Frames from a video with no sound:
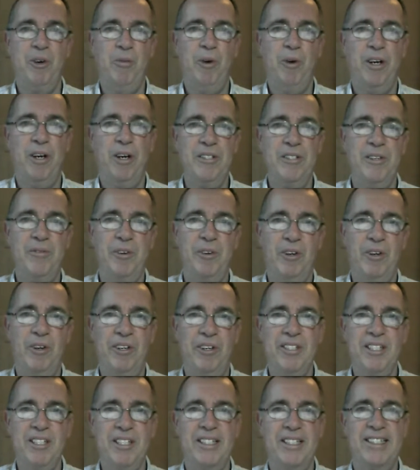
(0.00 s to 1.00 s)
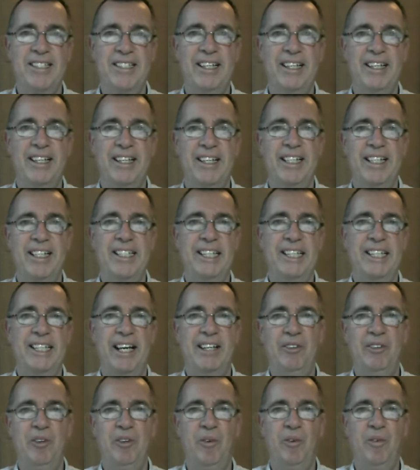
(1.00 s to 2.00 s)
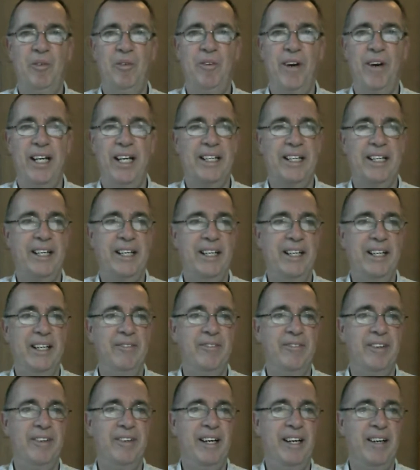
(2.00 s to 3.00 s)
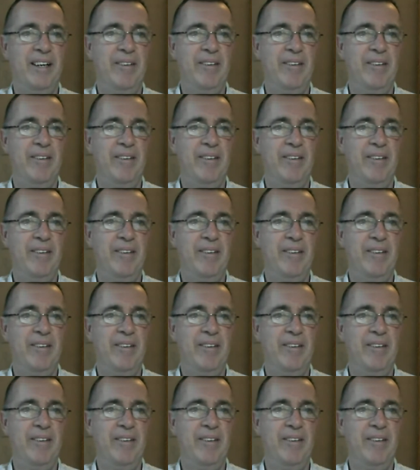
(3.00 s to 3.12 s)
or was, of course, and still is Daniel Radcliffe